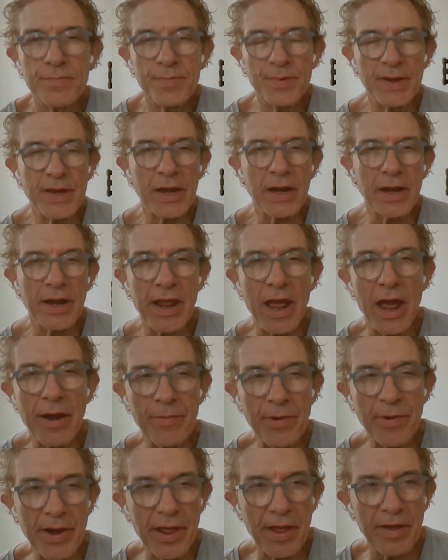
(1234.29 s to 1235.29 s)
Particularly
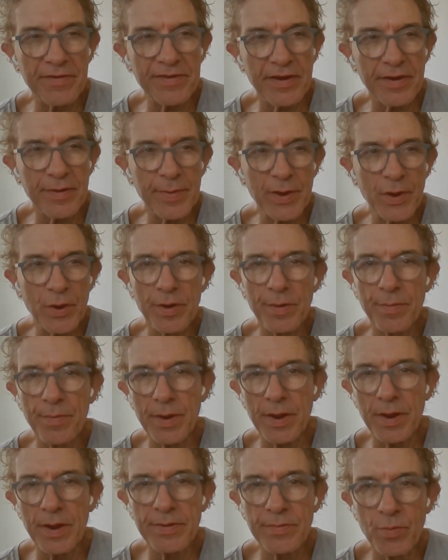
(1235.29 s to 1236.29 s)
car radio seemed to be
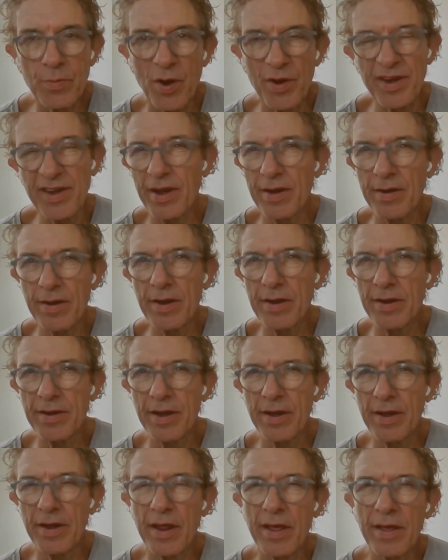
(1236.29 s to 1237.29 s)
good. Well, you
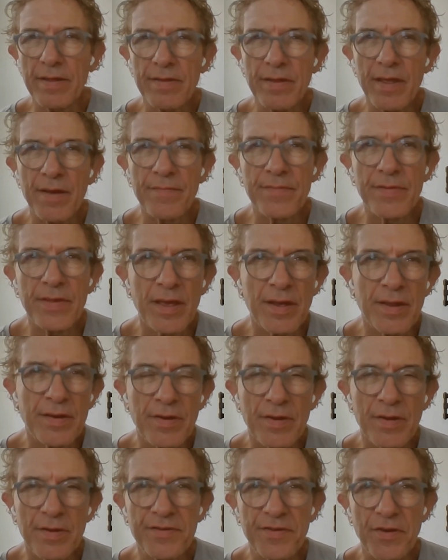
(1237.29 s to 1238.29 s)
didn't have
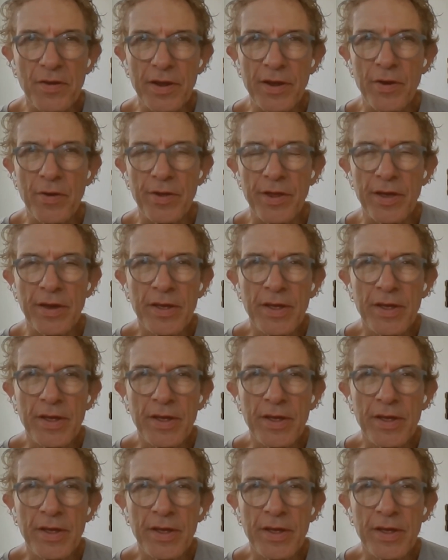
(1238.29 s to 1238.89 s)
certainly not